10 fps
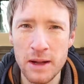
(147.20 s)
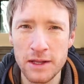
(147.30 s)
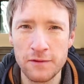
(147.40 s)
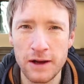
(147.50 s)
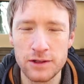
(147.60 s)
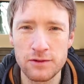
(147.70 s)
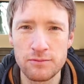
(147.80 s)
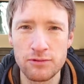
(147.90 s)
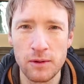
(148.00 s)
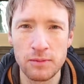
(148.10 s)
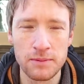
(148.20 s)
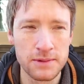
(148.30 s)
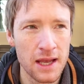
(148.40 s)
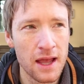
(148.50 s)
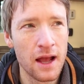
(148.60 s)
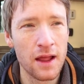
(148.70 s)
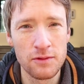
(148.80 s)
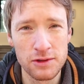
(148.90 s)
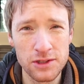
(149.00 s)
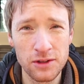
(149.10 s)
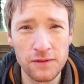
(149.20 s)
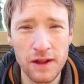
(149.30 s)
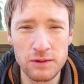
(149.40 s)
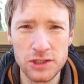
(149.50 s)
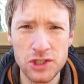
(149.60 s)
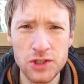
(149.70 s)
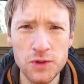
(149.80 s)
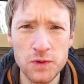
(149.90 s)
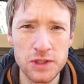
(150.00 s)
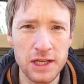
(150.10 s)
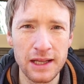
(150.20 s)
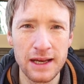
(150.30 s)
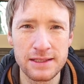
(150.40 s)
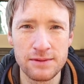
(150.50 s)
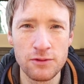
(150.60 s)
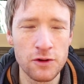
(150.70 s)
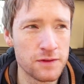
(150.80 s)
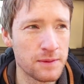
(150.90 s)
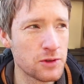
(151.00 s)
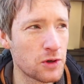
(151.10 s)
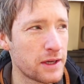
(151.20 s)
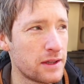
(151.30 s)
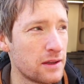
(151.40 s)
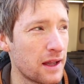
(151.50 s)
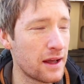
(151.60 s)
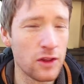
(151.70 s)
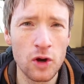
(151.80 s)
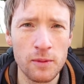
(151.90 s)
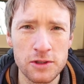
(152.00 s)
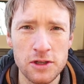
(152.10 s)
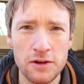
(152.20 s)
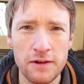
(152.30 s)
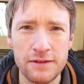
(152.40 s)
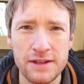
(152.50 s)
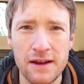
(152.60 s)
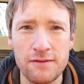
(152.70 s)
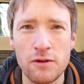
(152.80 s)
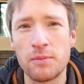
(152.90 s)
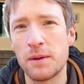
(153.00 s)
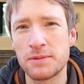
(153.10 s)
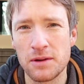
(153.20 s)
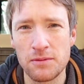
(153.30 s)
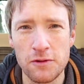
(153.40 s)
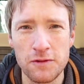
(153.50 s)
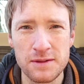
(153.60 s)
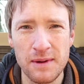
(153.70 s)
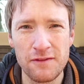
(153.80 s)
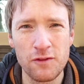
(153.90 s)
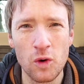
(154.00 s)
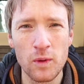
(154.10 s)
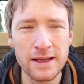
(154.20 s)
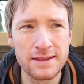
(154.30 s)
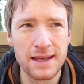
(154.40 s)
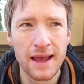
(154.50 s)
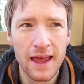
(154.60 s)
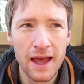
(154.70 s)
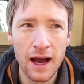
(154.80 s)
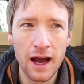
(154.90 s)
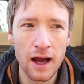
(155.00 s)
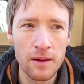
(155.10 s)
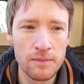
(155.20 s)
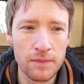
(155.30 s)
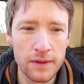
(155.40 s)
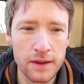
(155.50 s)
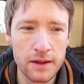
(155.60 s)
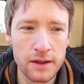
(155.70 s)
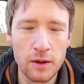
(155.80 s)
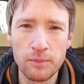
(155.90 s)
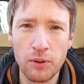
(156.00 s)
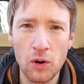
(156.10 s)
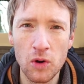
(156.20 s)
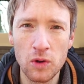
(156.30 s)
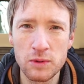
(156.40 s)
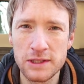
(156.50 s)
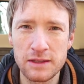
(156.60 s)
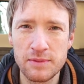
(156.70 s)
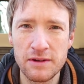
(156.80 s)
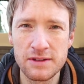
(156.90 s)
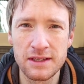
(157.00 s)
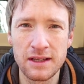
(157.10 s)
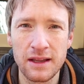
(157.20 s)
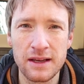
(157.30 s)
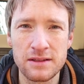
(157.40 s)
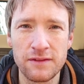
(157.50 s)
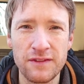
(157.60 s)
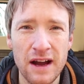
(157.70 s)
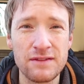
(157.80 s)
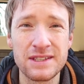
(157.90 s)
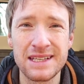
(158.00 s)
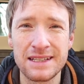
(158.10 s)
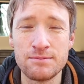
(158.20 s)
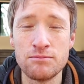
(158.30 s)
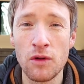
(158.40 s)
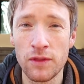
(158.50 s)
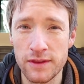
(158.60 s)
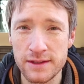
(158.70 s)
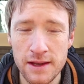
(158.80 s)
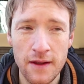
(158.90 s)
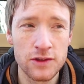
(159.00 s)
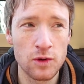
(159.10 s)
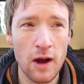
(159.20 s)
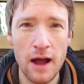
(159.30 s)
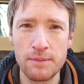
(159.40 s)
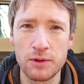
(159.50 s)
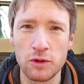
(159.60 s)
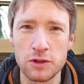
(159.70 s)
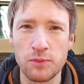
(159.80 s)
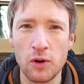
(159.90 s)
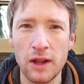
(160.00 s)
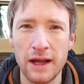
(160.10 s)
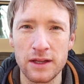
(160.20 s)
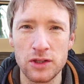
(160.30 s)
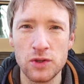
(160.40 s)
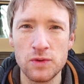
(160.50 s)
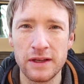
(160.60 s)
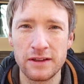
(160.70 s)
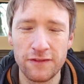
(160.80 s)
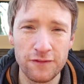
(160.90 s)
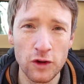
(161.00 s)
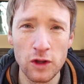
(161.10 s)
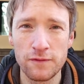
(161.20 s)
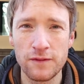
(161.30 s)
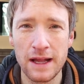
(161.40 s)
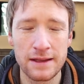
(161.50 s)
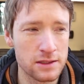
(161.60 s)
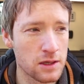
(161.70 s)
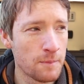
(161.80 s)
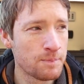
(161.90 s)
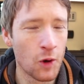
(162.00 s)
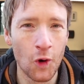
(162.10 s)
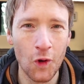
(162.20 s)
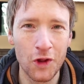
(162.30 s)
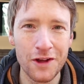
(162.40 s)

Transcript: manufacturing problems and the result of that was huge delays in roofs. I'm talking like a normal turnaround time for a pop-top roof is about four weeks. Um, you know, Paul was experiencing delays of five or six months. So what happened was Paul had a unit full of vans all